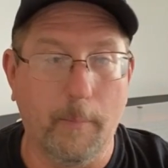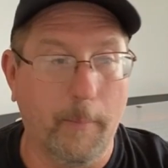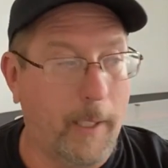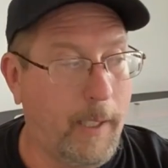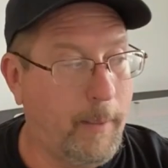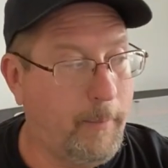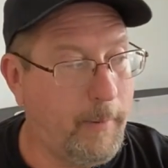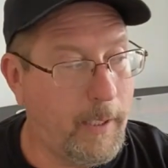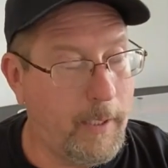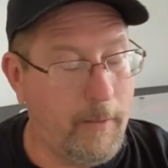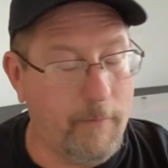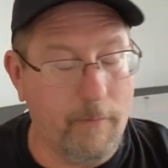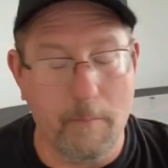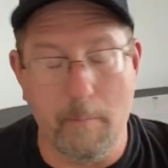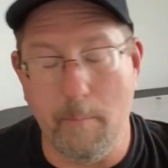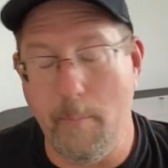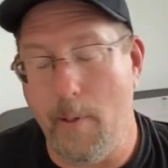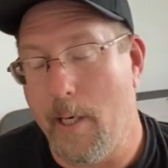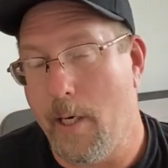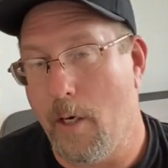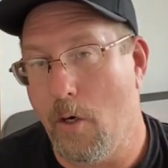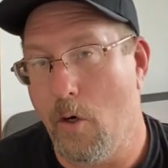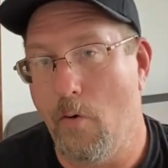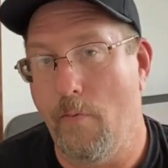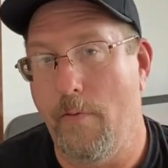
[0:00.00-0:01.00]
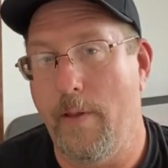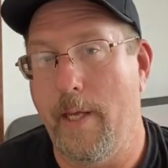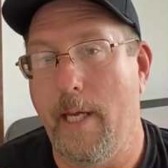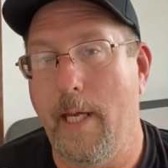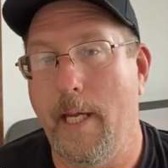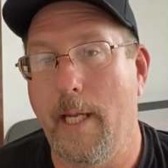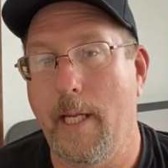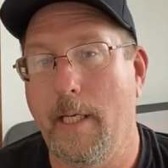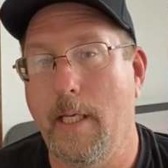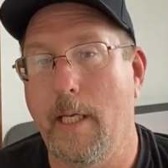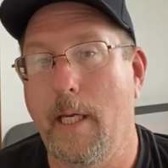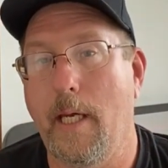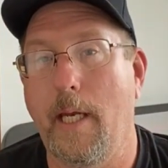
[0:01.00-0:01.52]
maybe even bigger
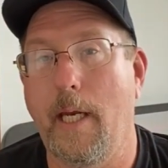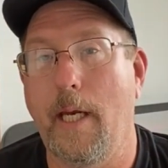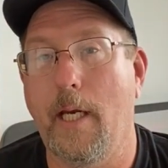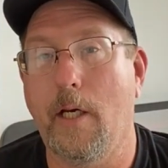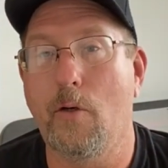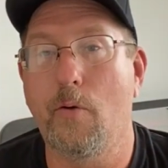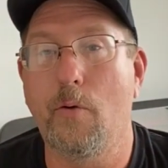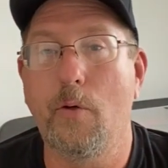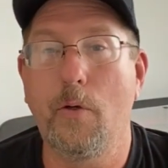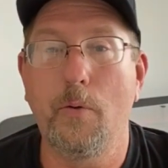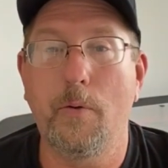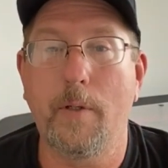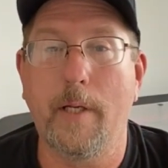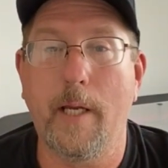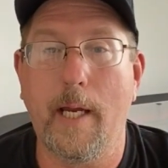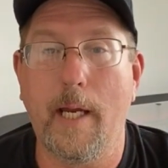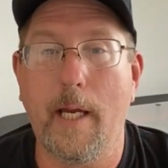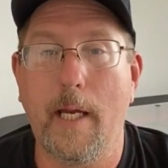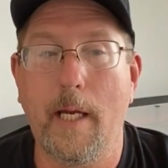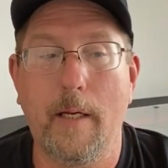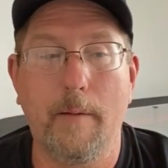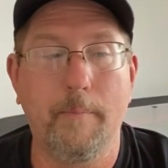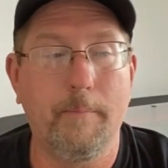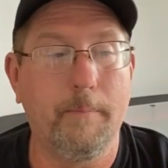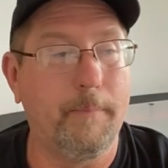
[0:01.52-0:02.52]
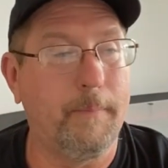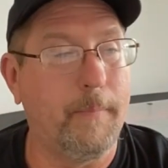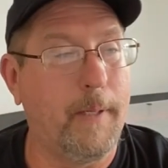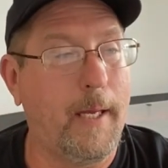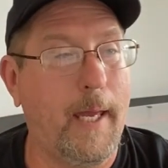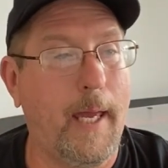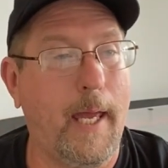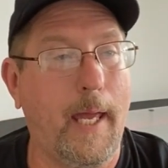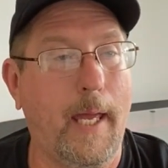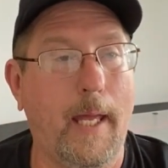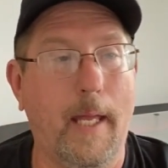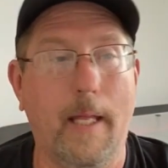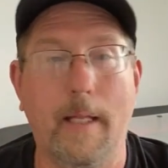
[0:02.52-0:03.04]
than a crew cab,
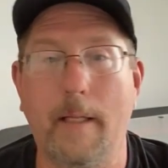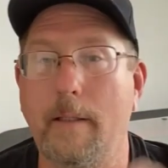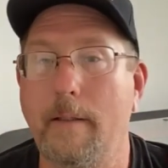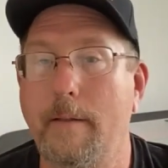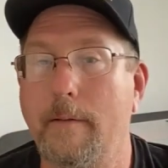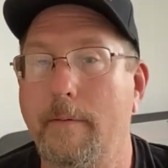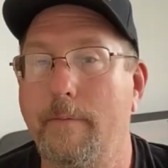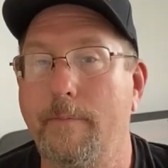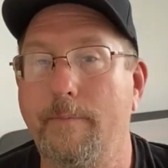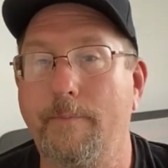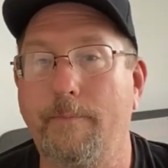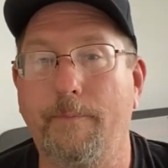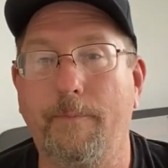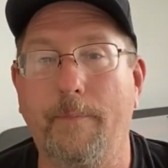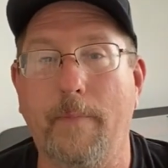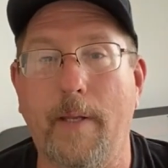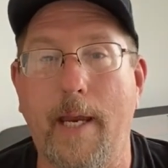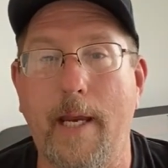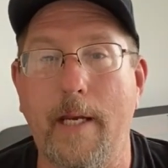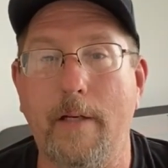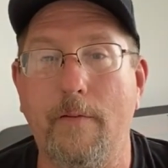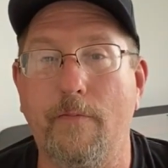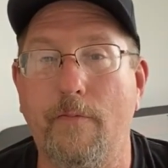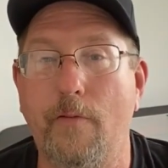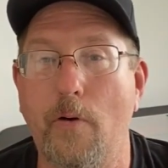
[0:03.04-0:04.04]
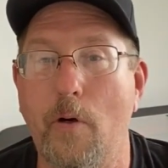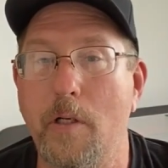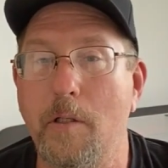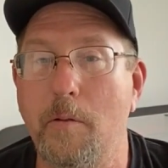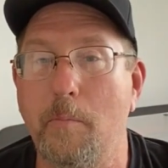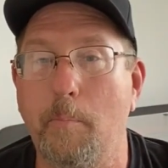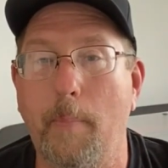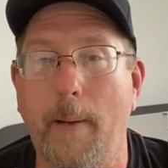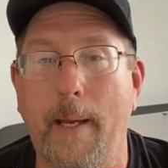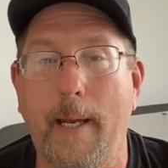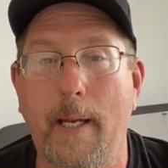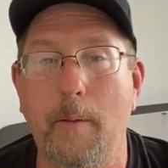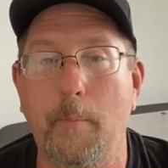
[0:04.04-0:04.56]
8-foot
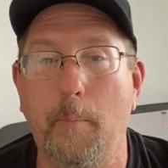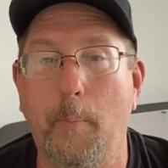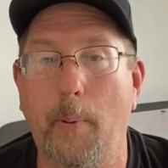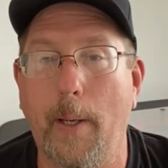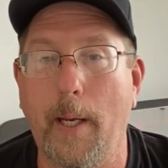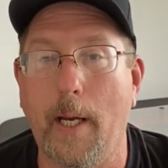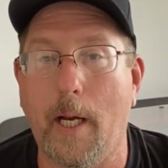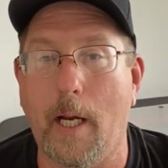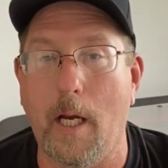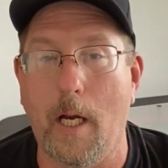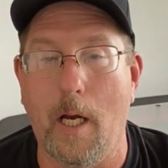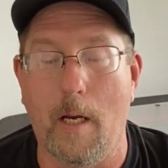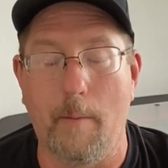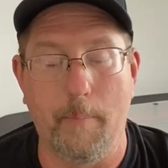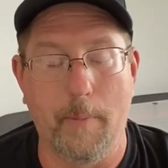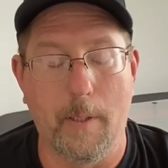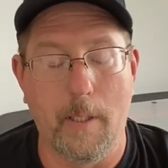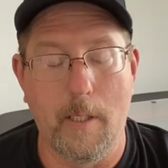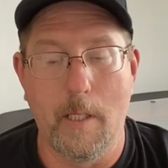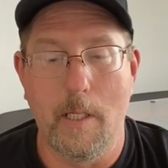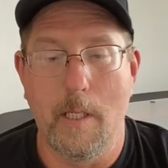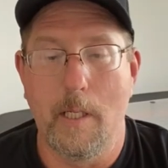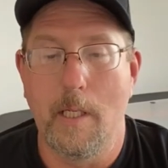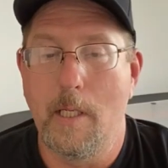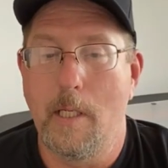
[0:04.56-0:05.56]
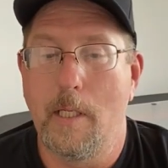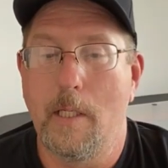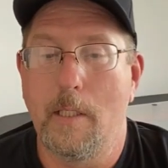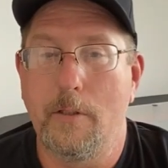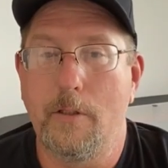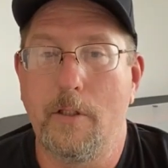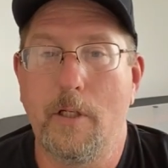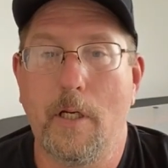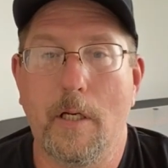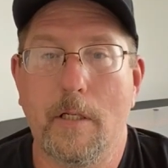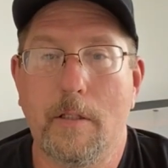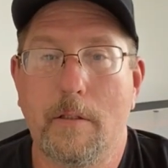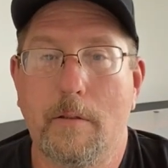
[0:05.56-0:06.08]
bed pickup.
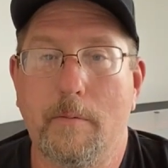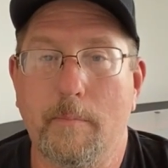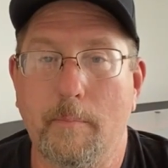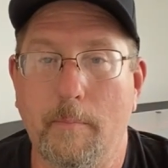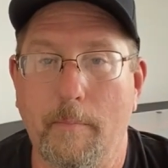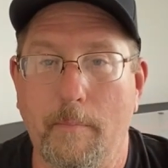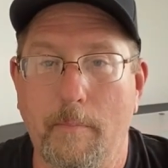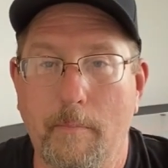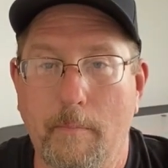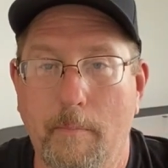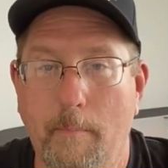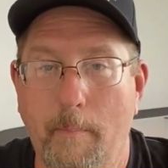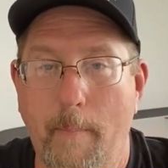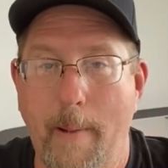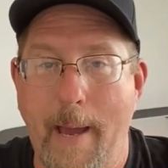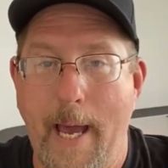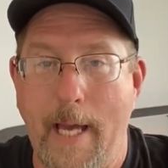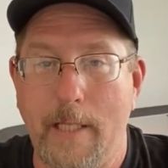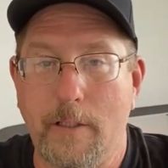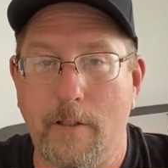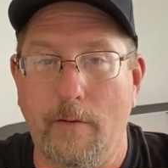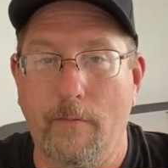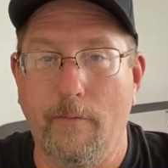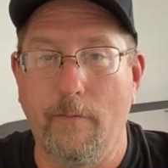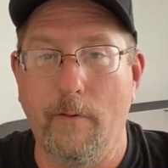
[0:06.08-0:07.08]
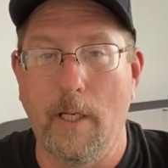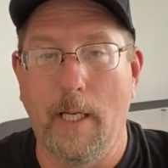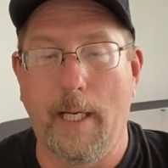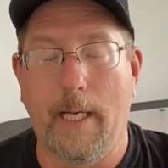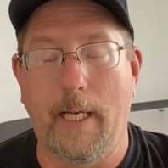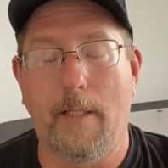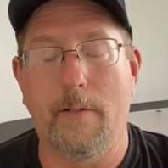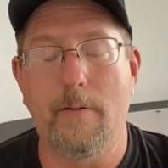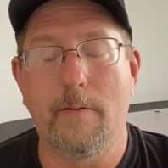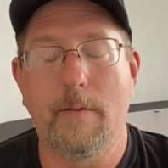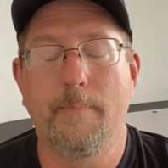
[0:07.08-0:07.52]
Just massive length.